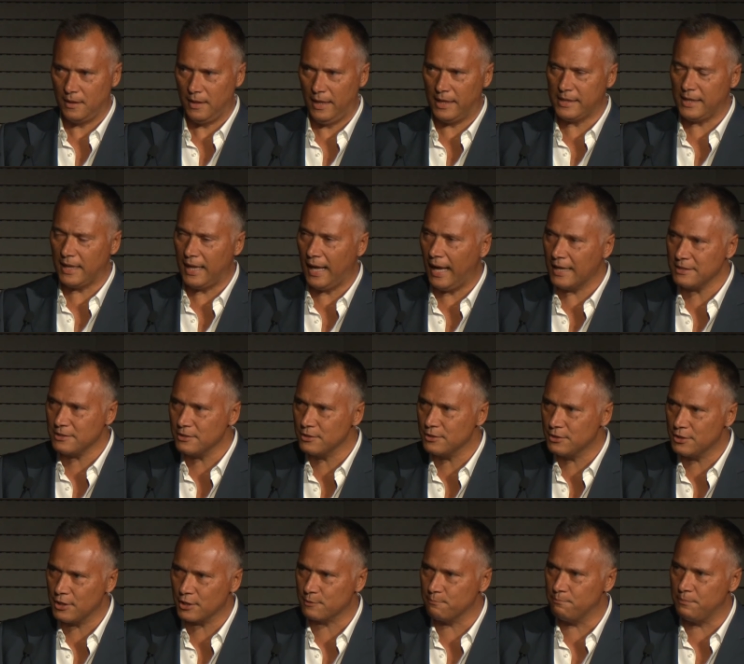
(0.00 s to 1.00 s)
And it hasn't
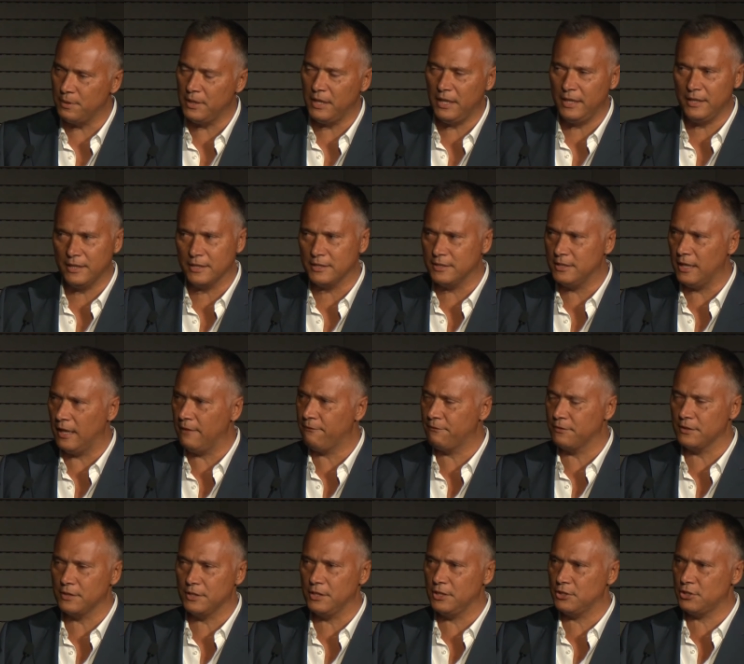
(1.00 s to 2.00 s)
just been a
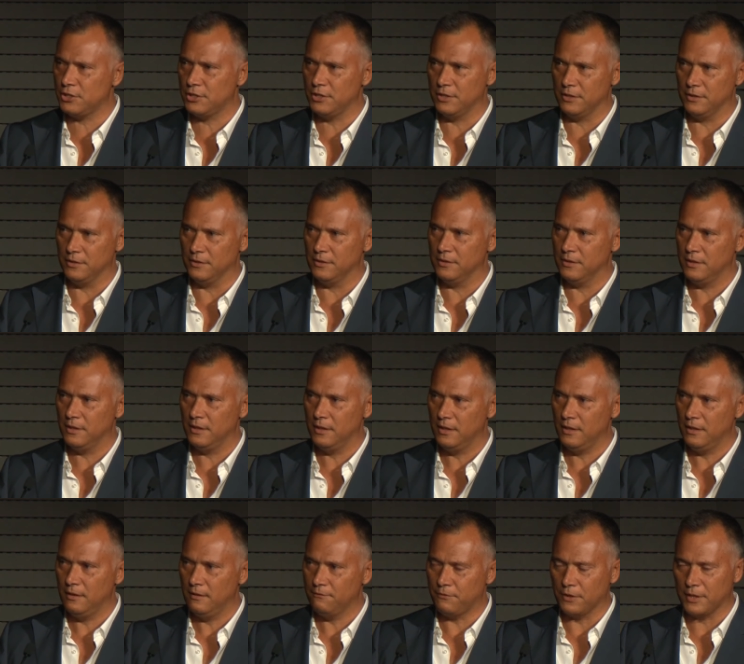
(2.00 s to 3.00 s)
definition
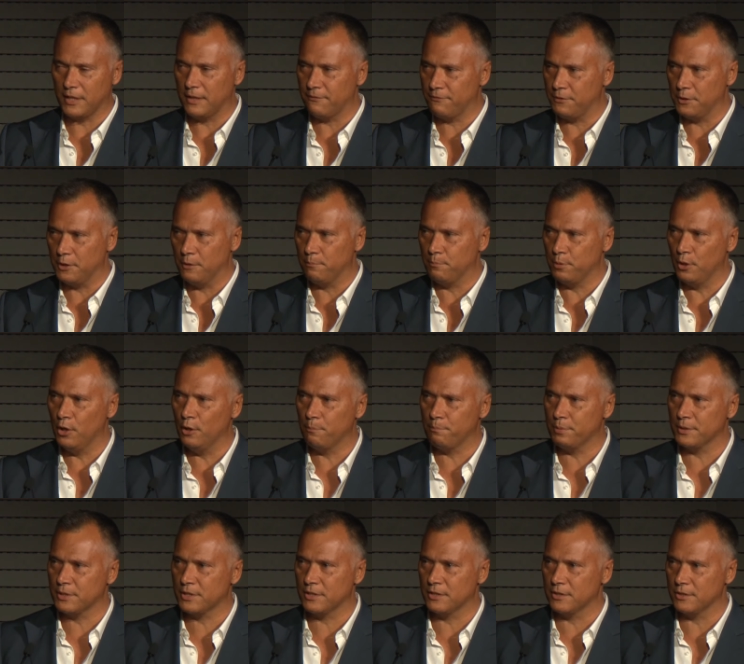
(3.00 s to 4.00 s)
for, for the
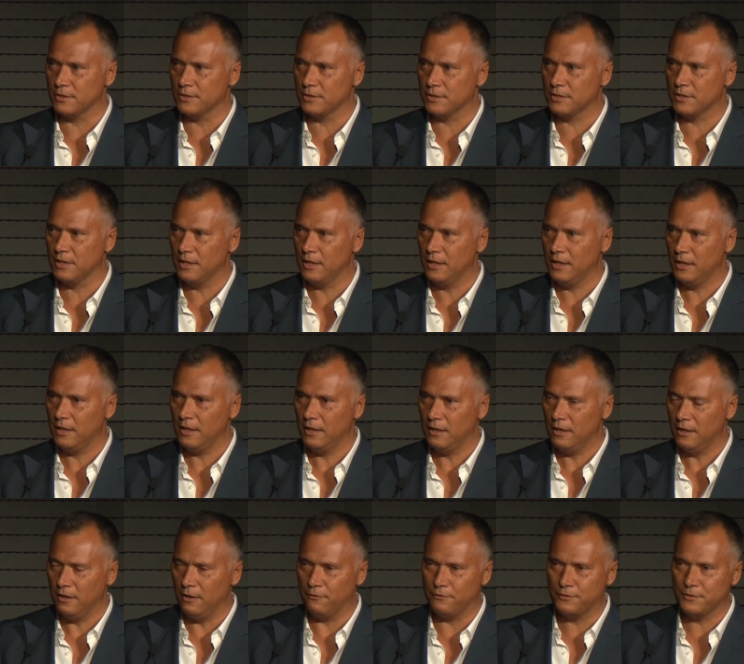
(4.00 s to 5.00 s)
purposes
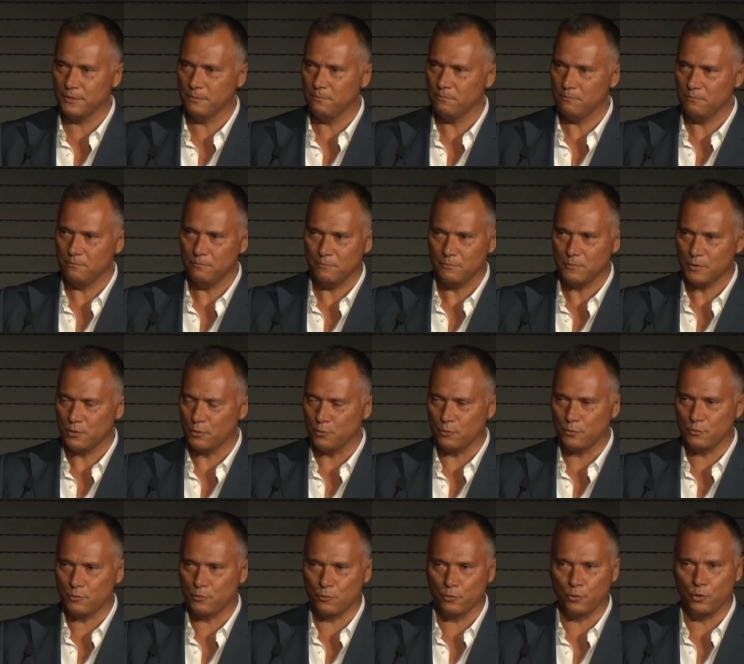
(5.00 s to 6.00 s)
of
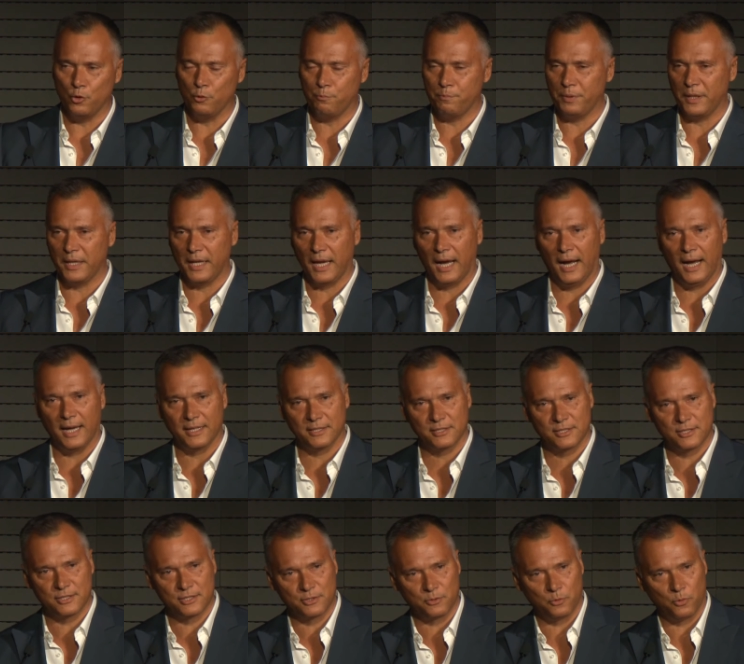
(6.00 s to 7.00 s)
grouping
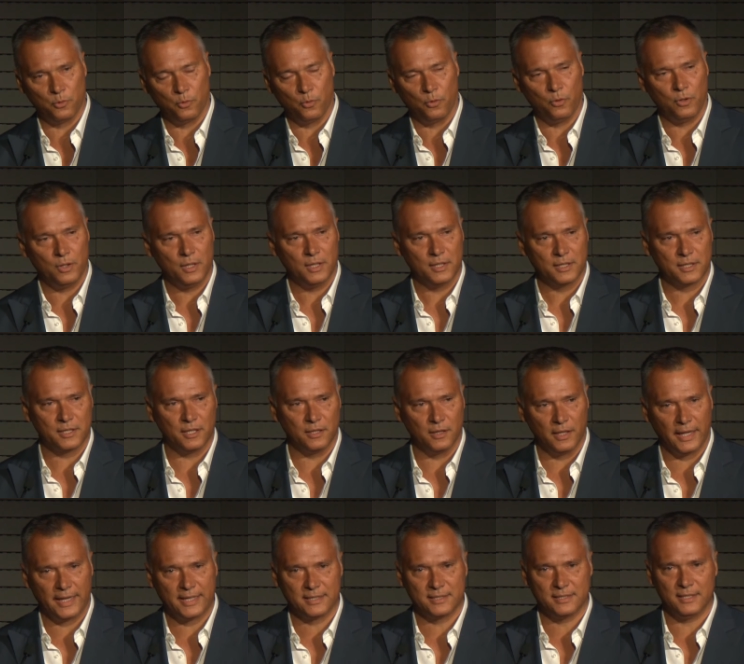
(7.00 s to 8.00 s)
us or
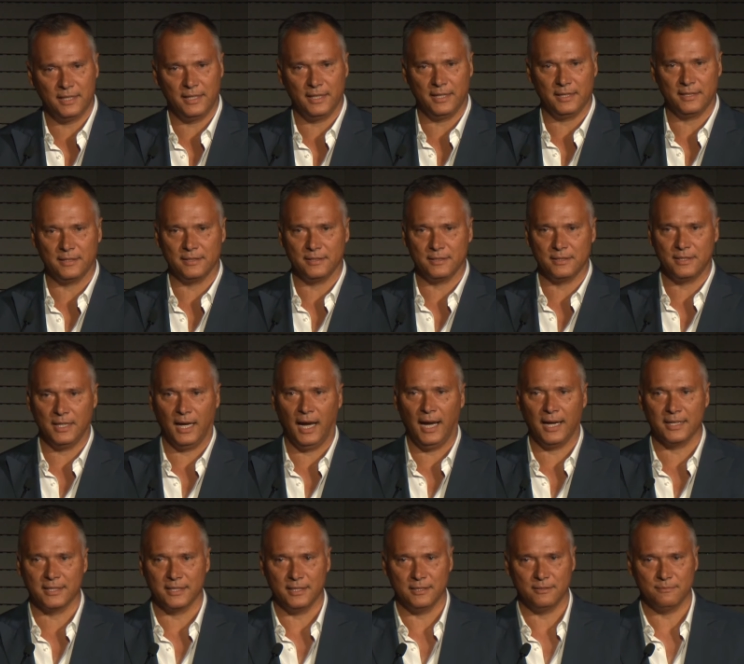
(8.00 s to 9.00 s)
collecting
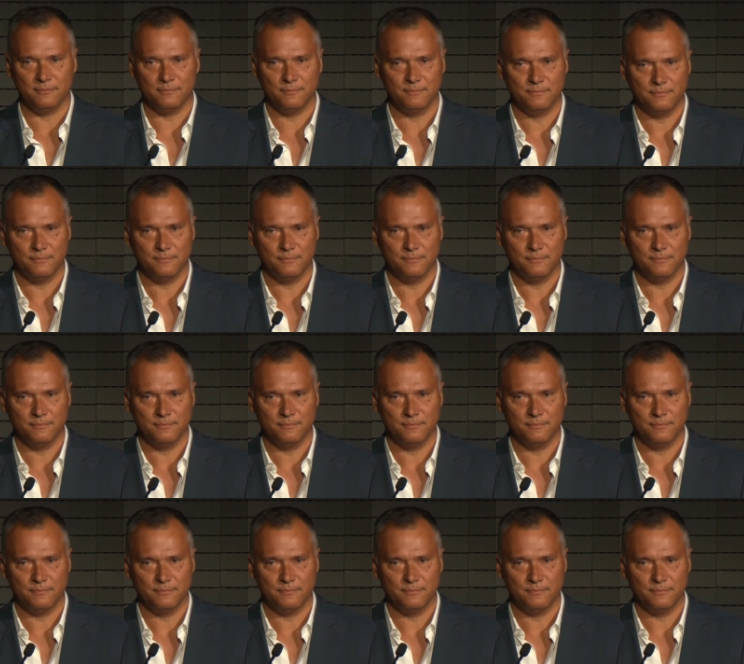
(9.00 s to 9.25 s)
data.